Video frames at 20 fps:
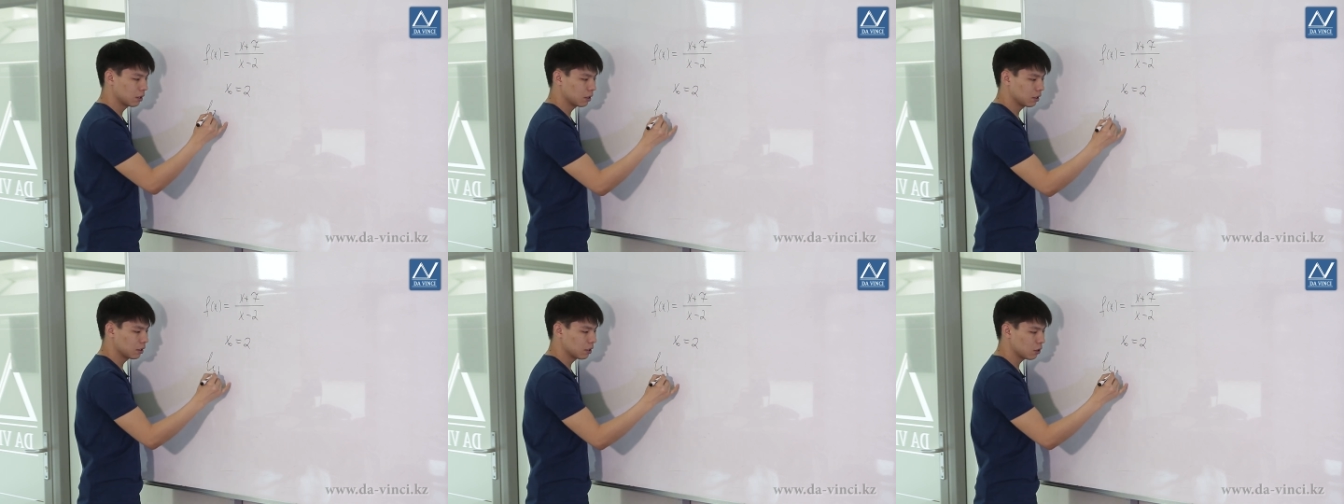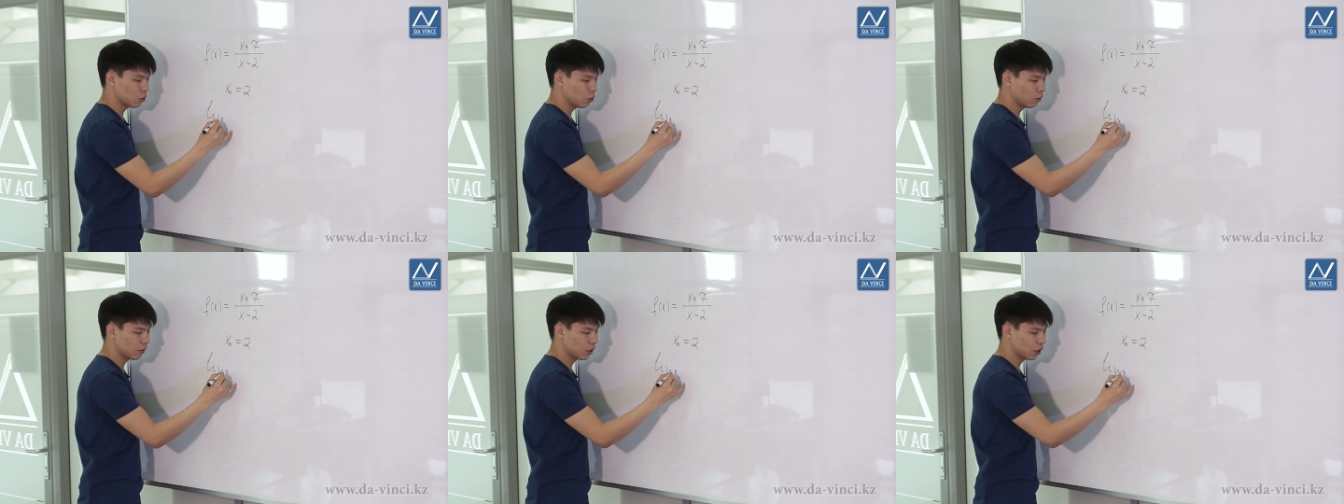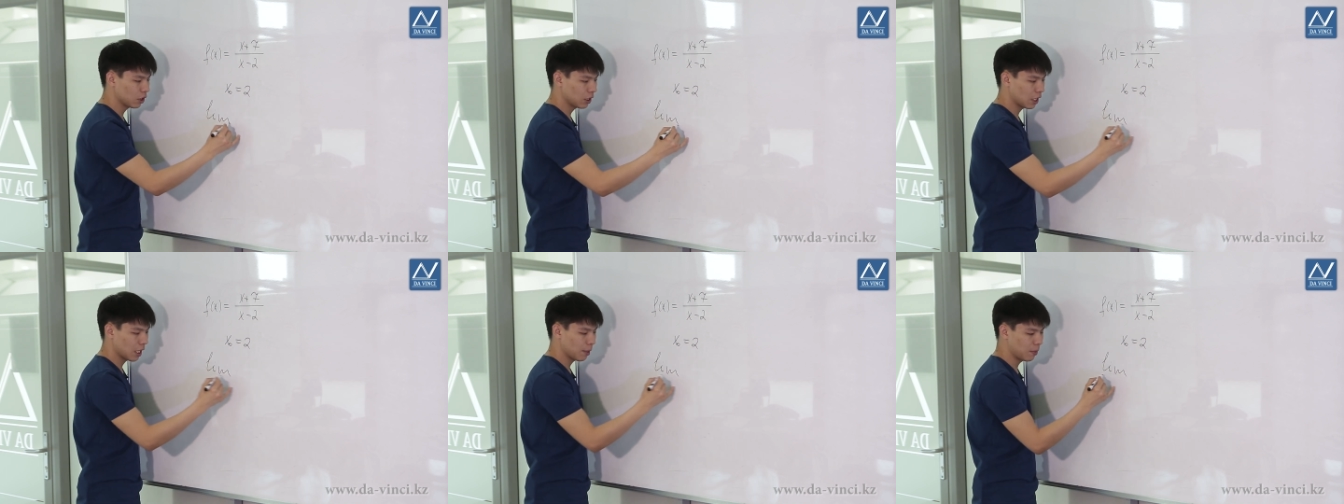We
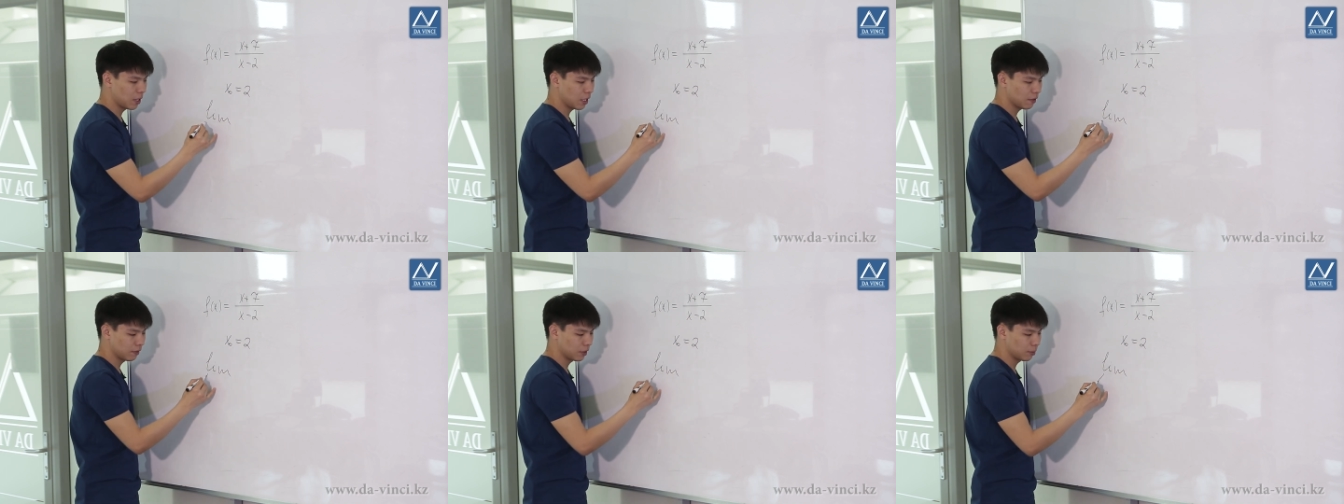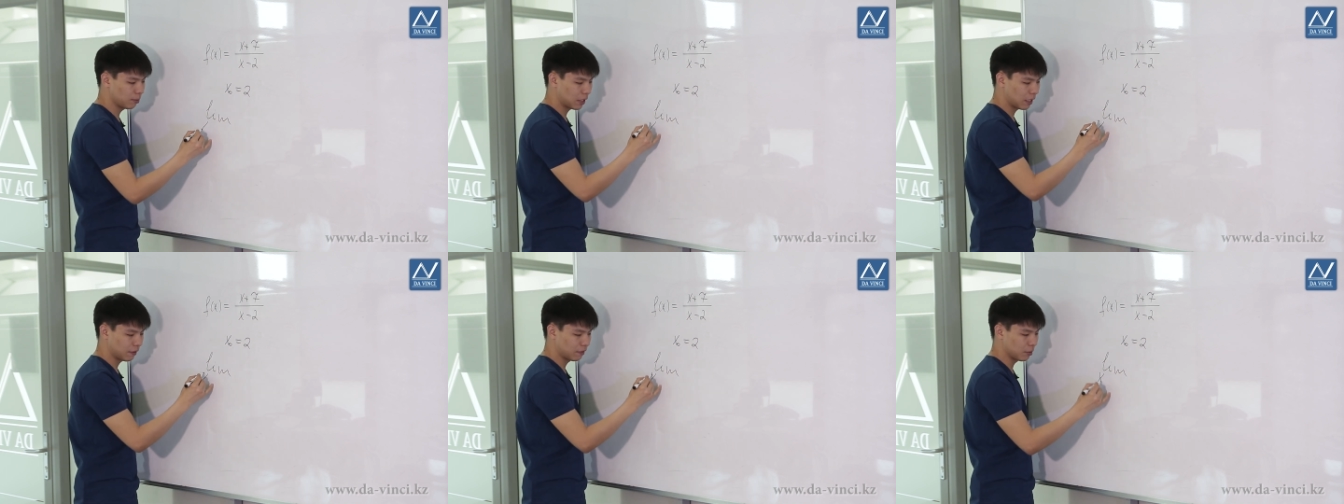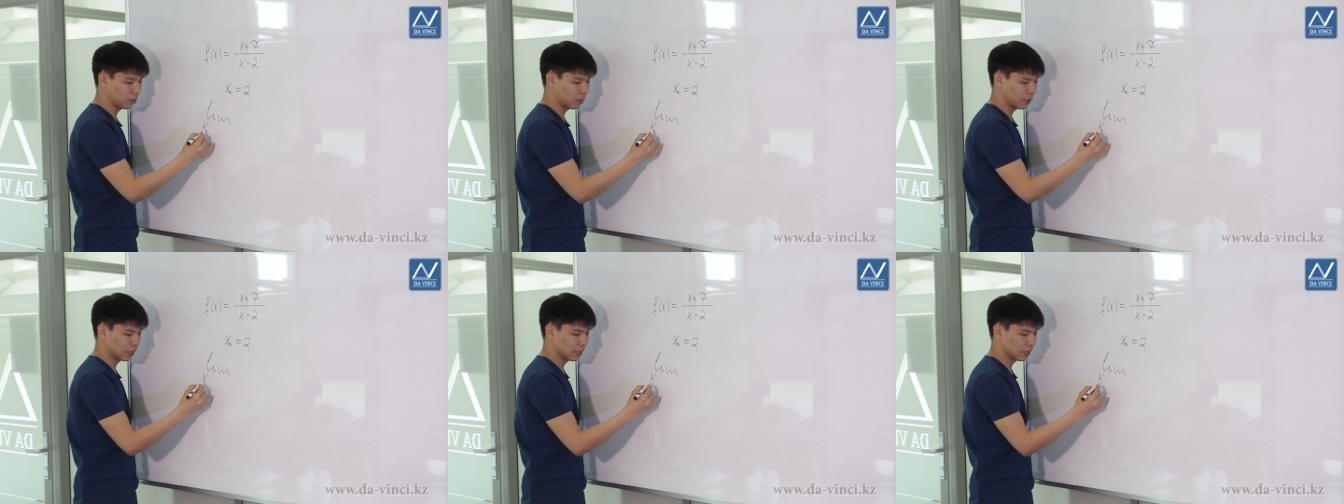consider the left and right
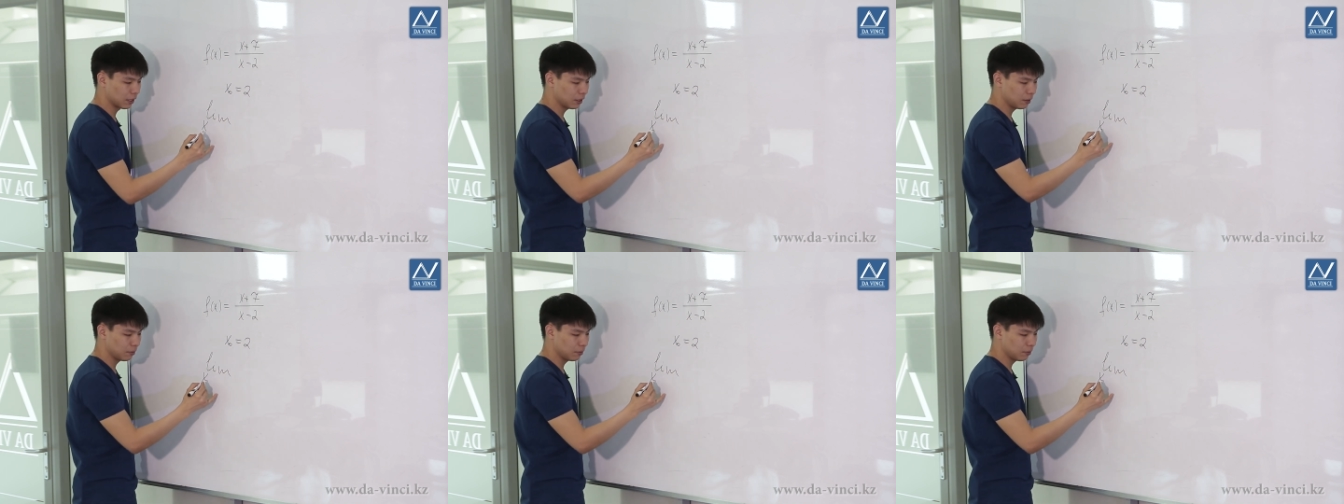limits.